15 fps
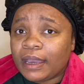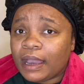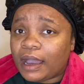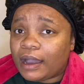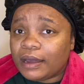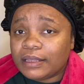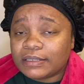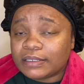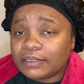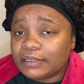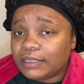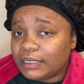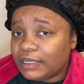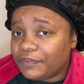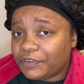I honestly
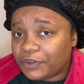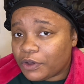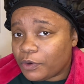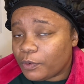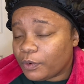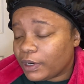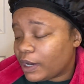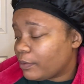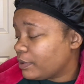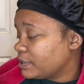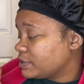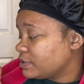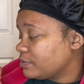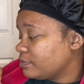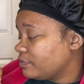didn't even know what I
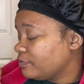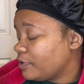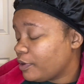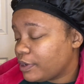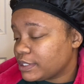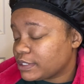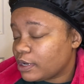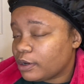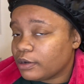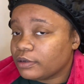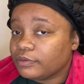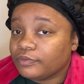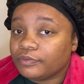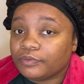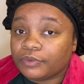wanted to focus
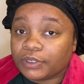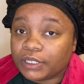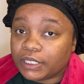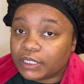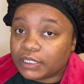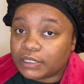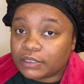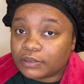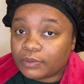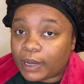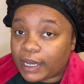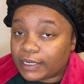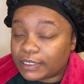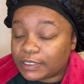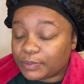on for this
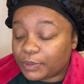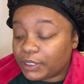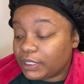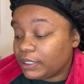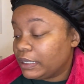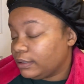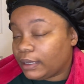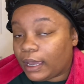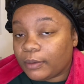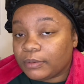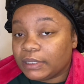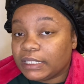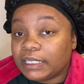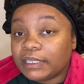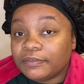writing sprint. I
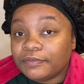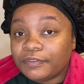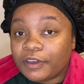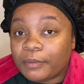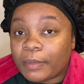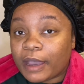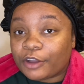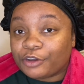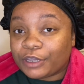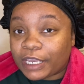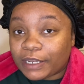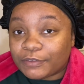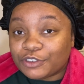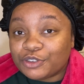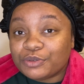really didn't feel my
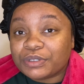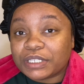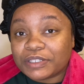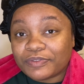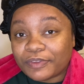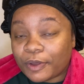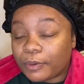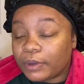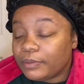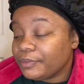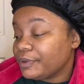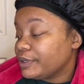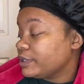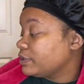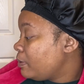creative juices flowing,
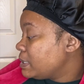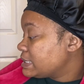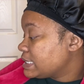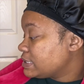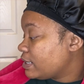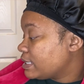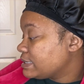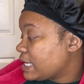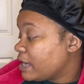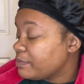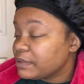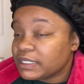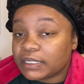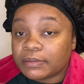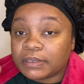but I started
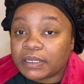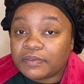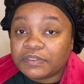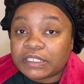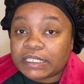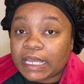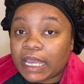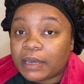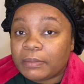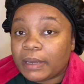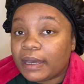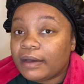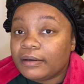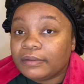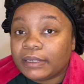typing, some stuff just came
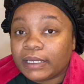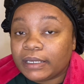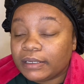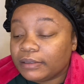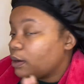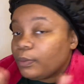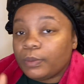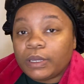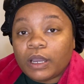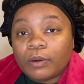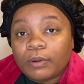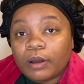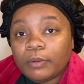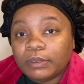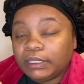out and we gonna
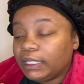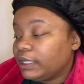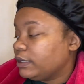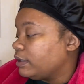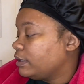roll with that.